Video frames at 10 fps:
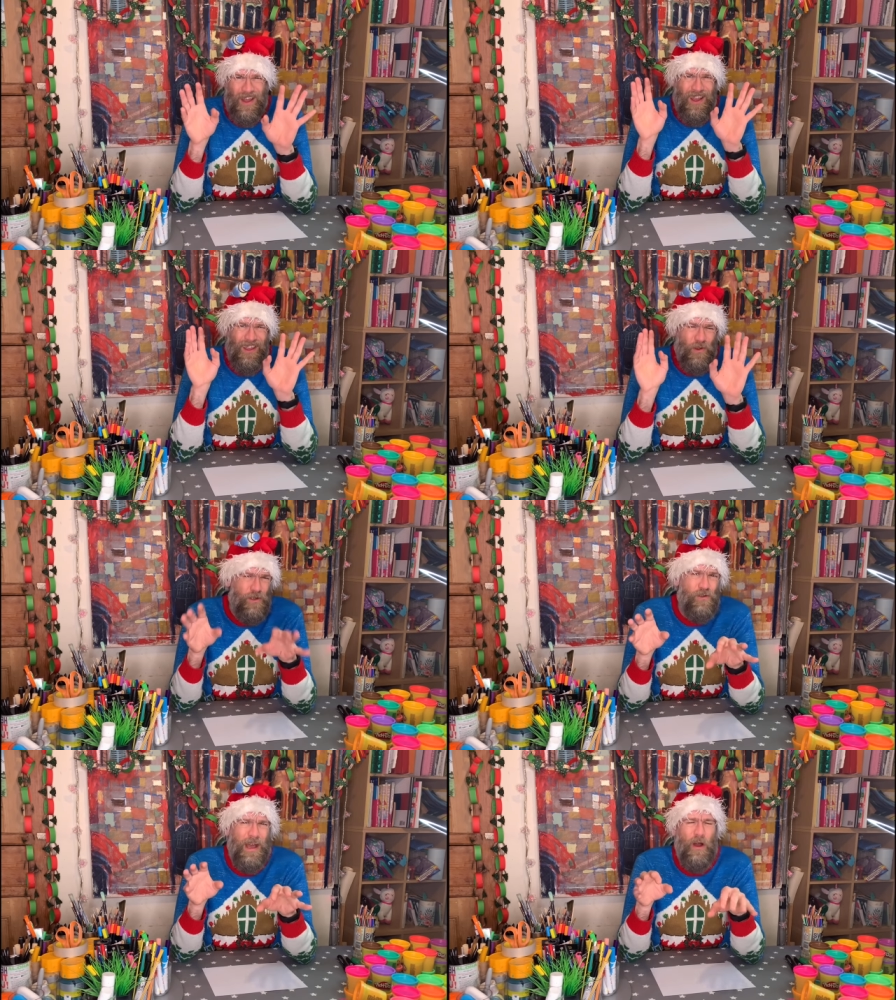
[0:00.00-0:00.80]
you can
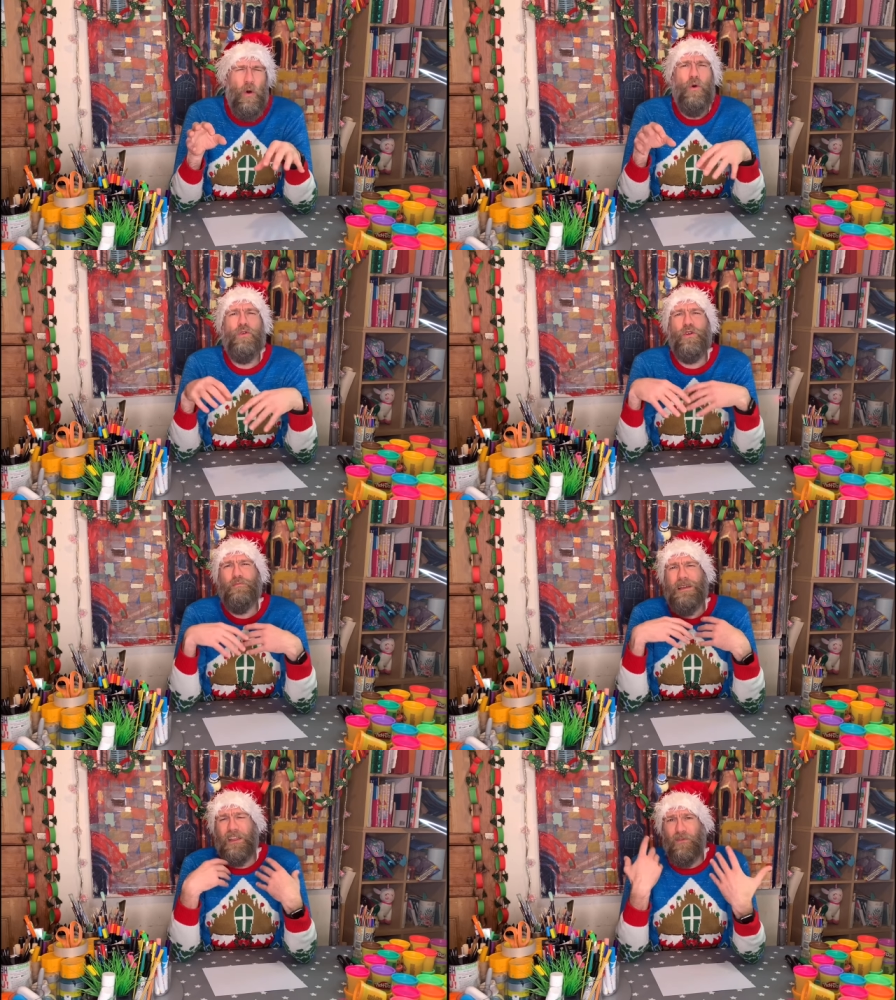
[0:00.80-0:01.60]
do that or you can
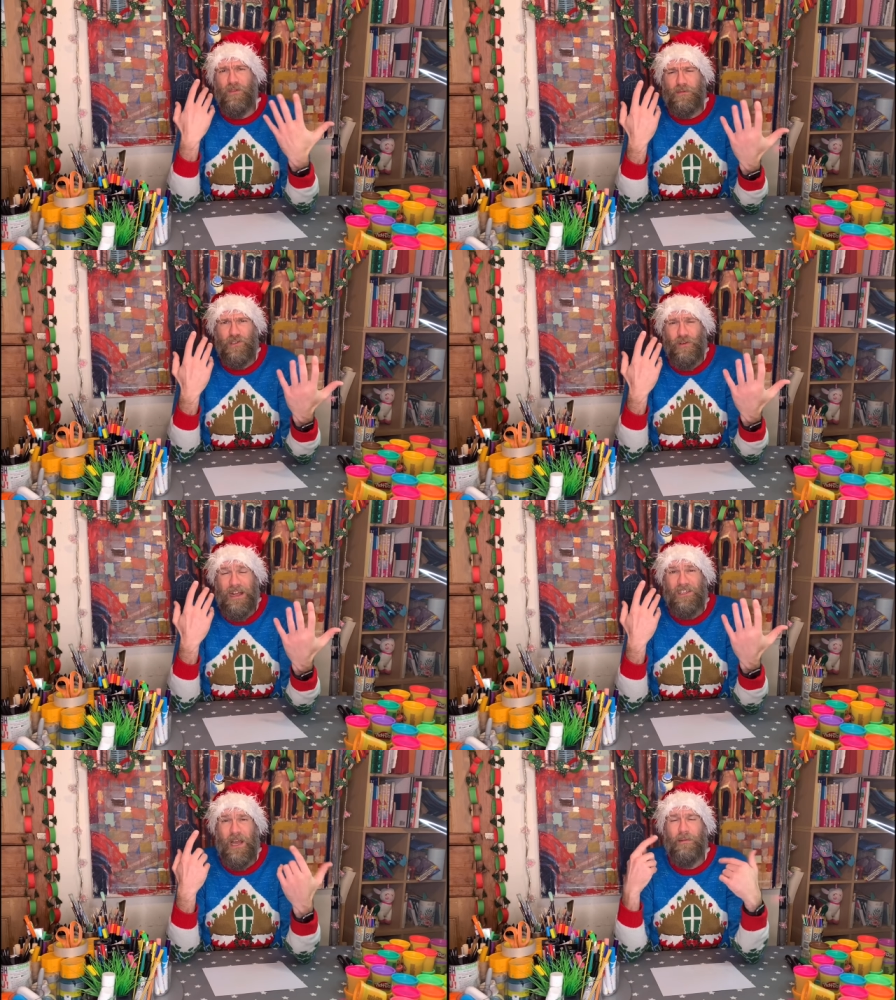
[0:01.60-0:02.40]
make them from
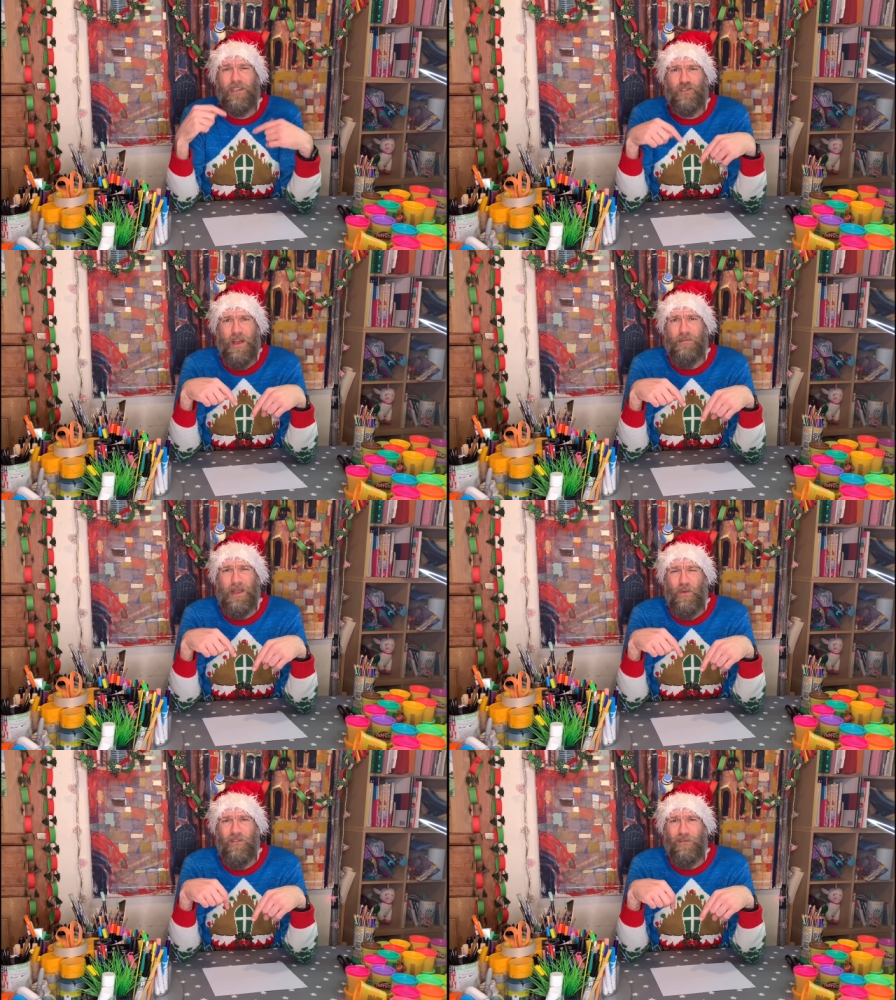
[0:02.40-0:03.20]
scratch. I'm going to try and
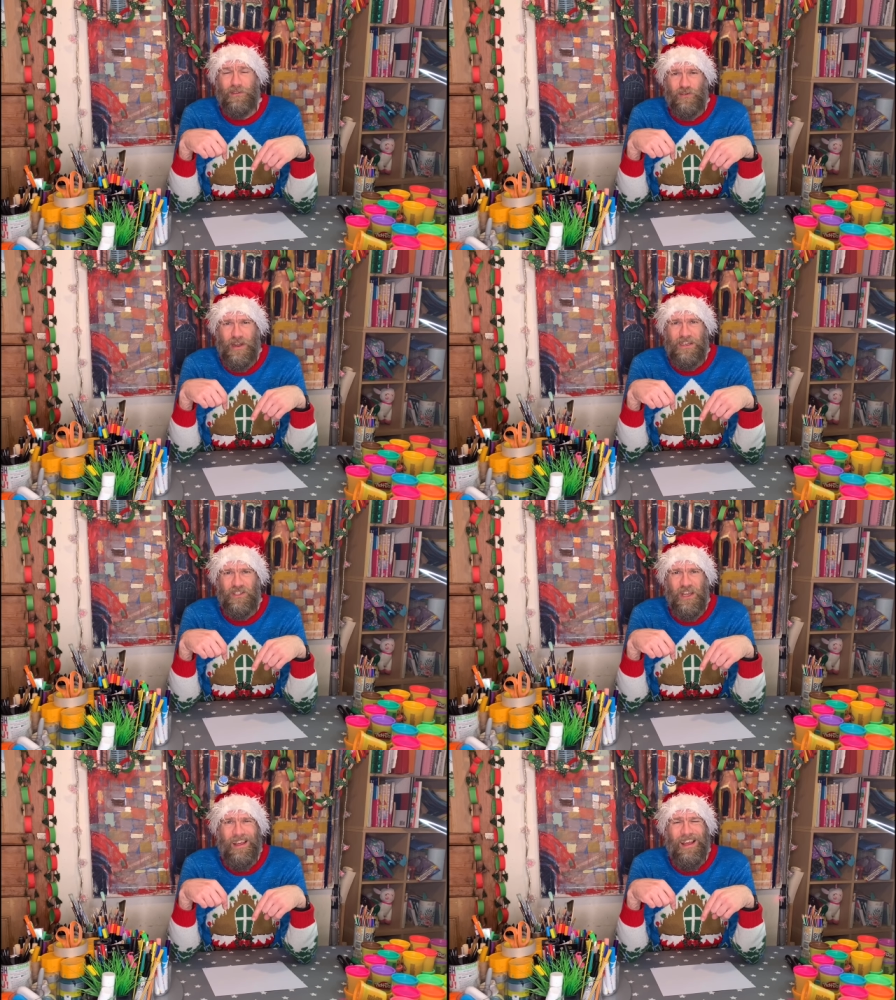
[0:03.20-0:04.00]
make one from
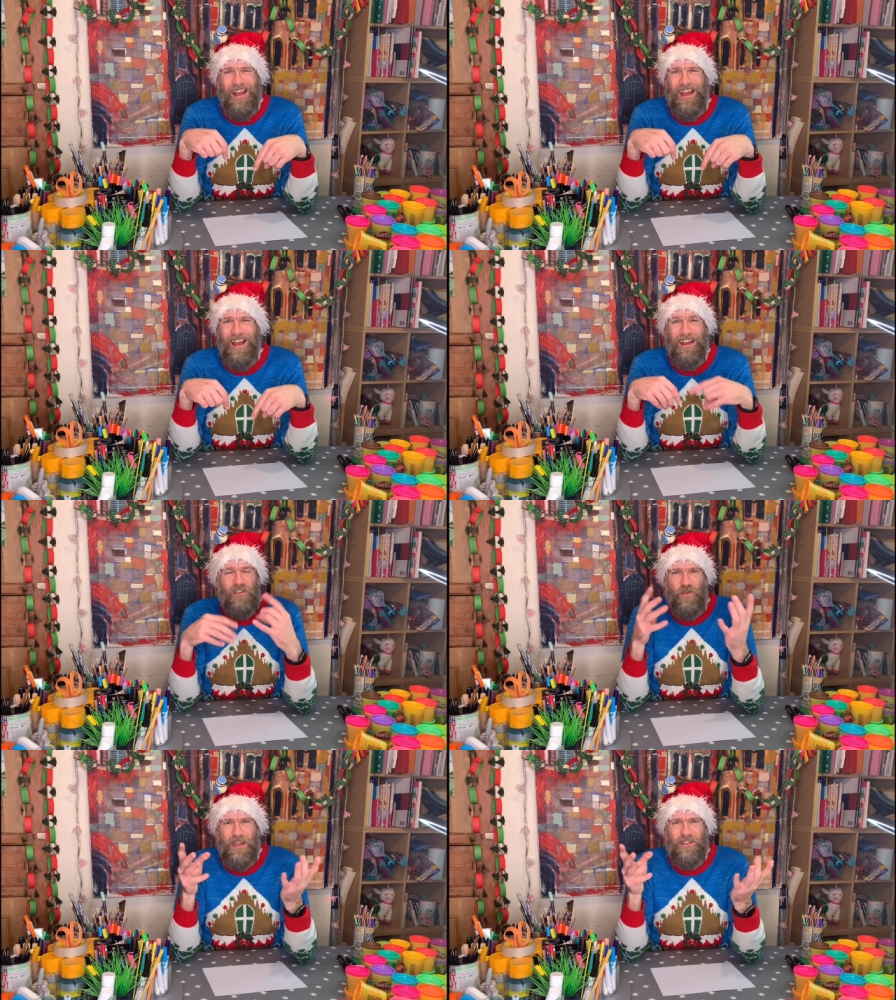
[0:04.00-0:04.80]
scratch uh,
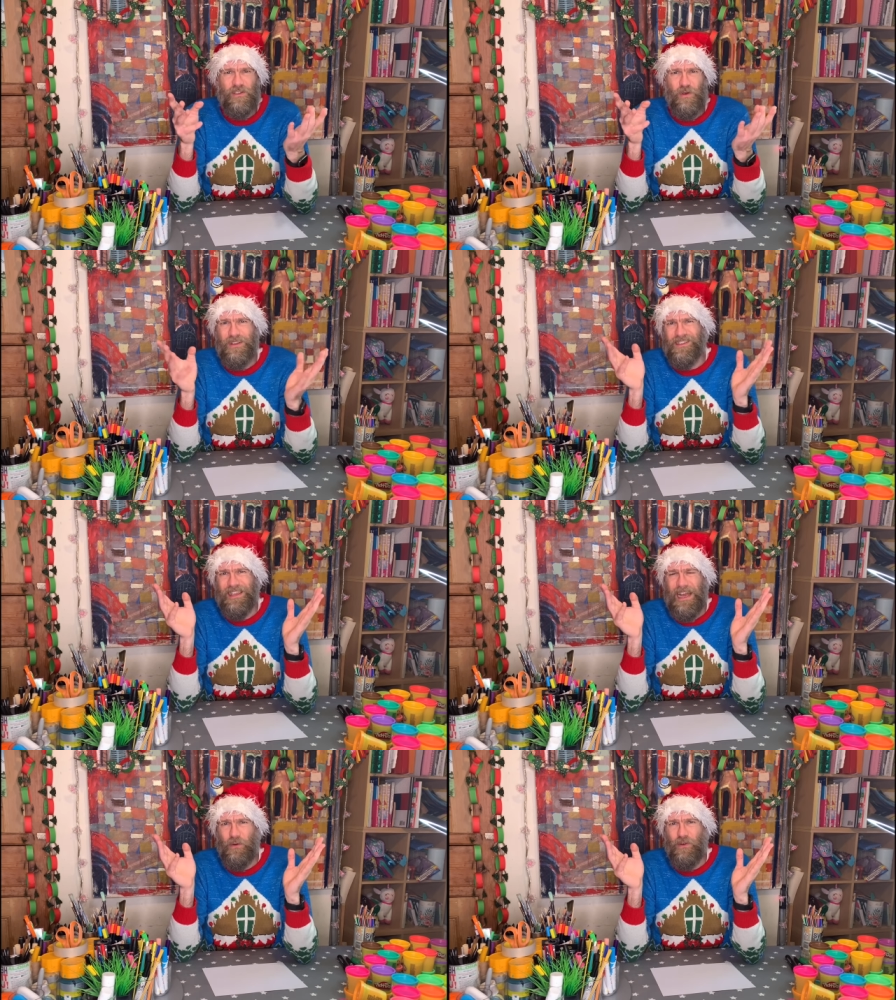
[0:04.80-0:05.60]
you can too and see
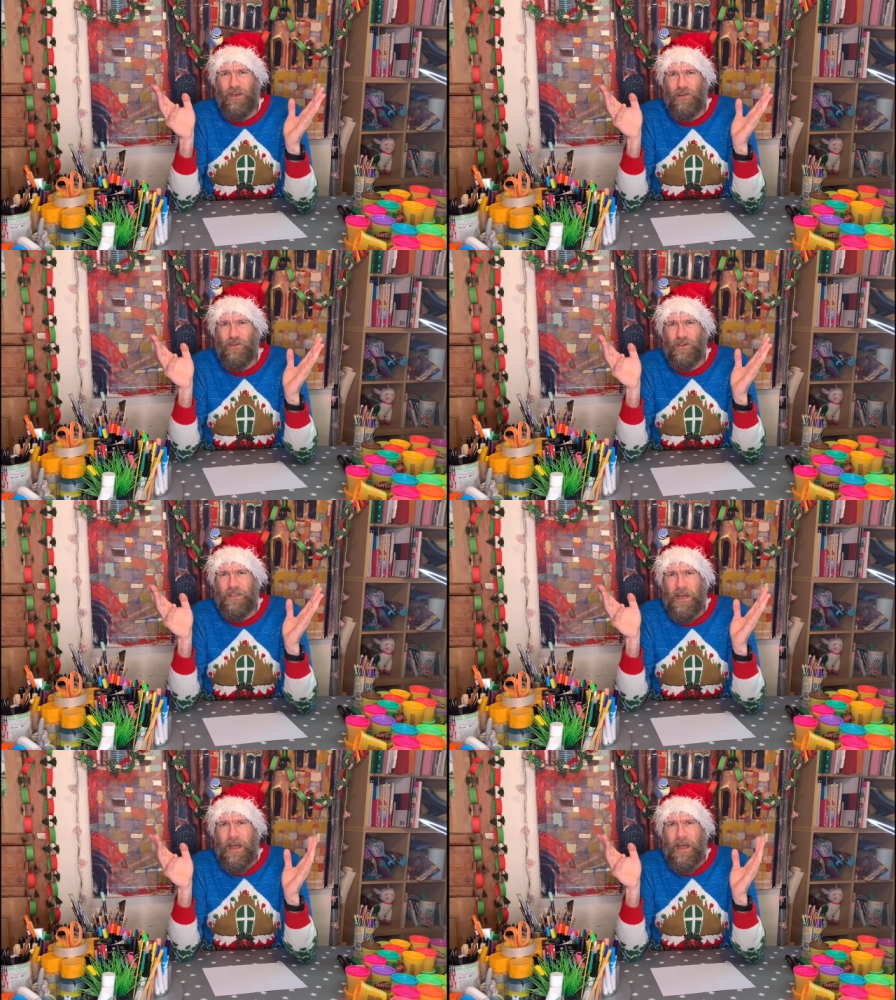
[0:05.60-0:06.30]
how good it looks.